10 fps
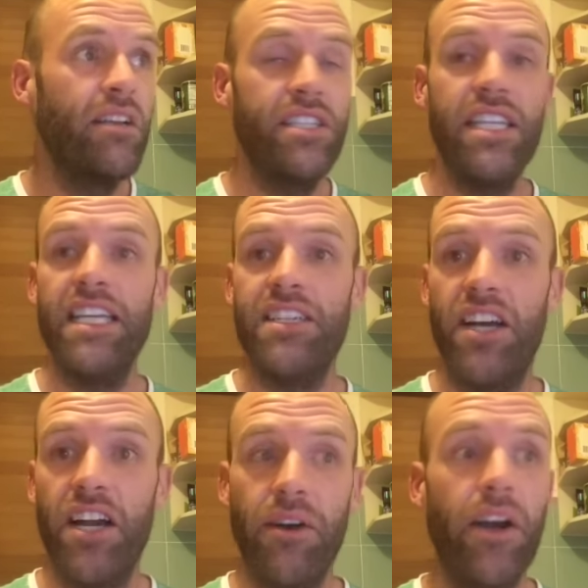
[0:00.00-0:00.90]

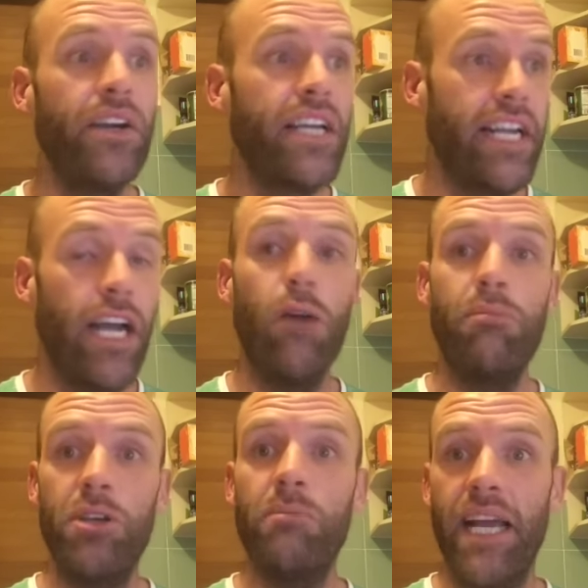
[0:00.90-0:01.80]
CSIRO can
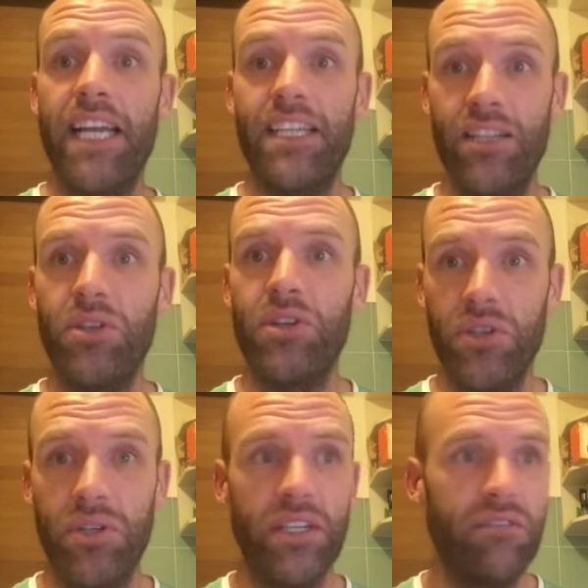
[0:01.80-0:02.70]
help you make it look
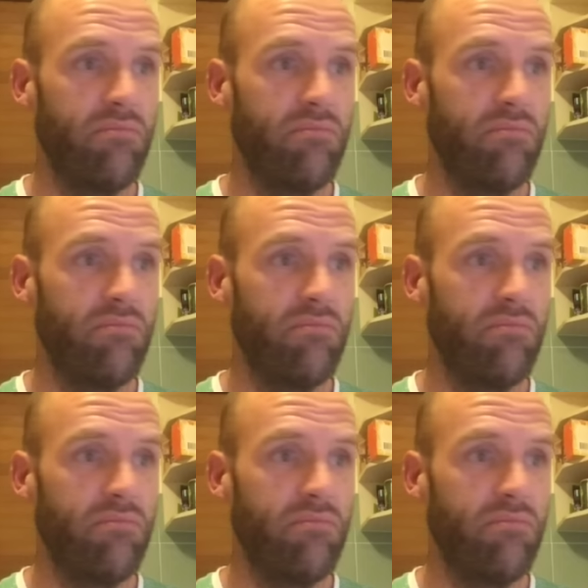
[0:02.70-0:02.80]
good.